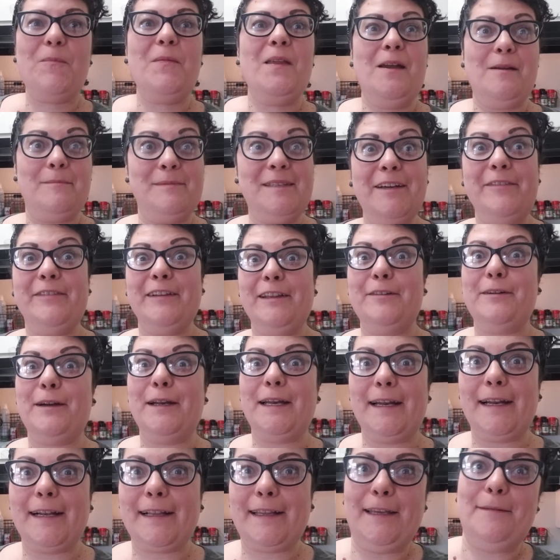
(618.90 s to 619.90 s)
I'm definitely
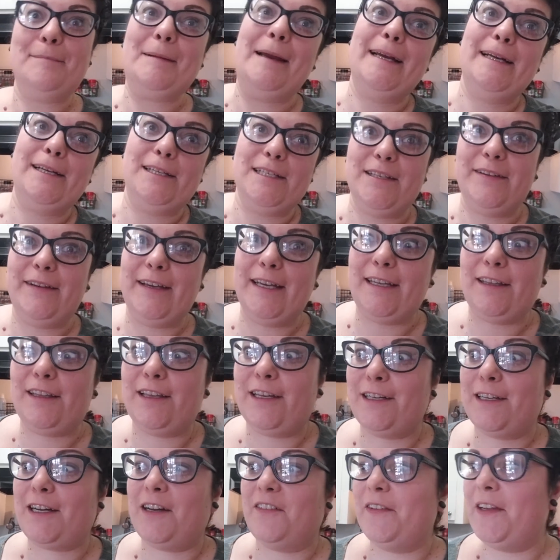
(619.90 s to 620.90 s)
ready to clean my house. I had a lot
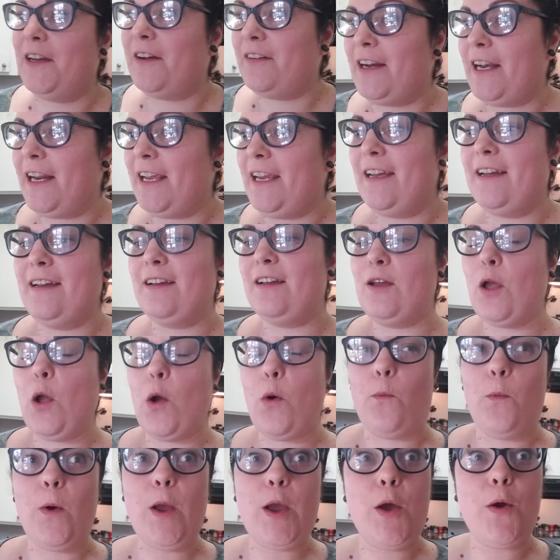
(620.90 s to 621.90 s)
of coffee already.
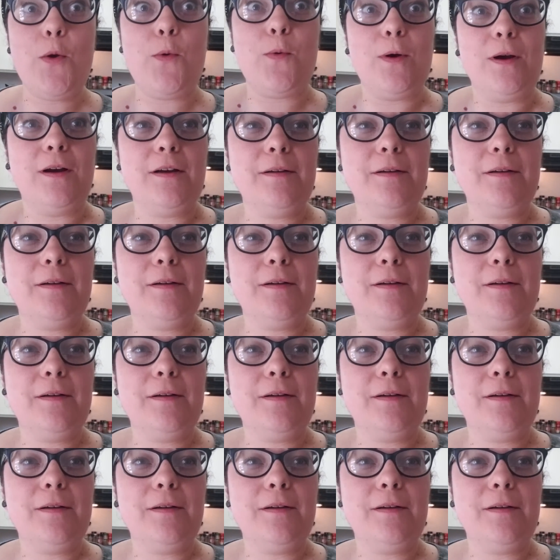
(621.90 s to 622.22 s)
Woo!